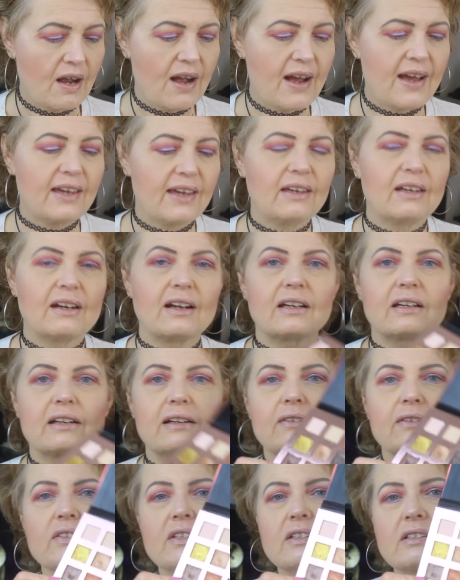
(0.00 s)
I cannot get
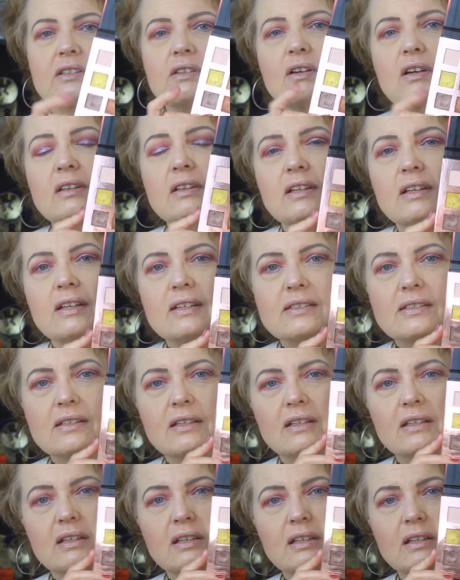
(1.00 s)
over this. Look at this.
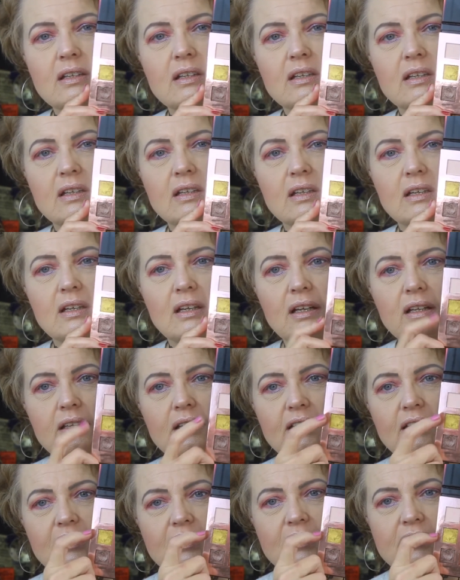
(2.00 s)

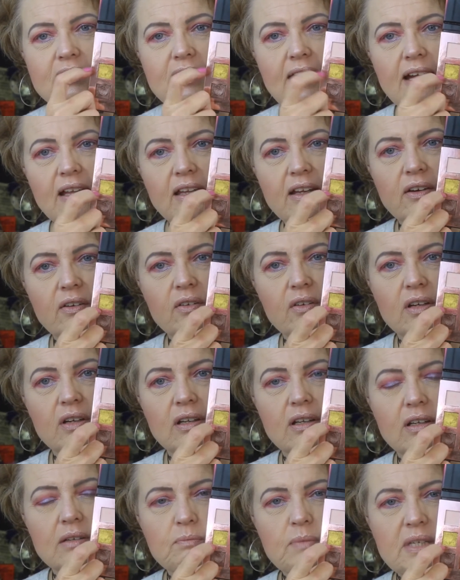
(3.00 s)
Look at this yellow.
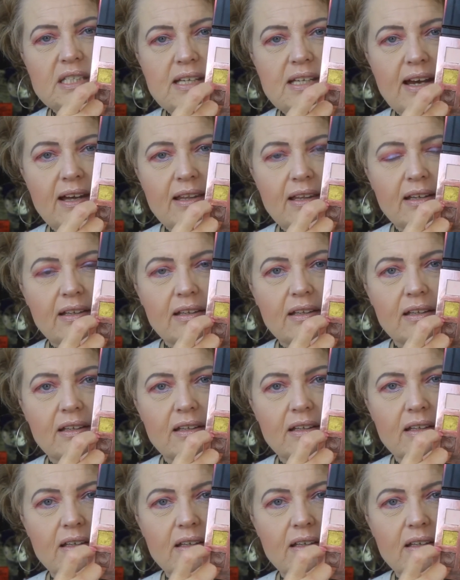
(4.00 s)
Metallic.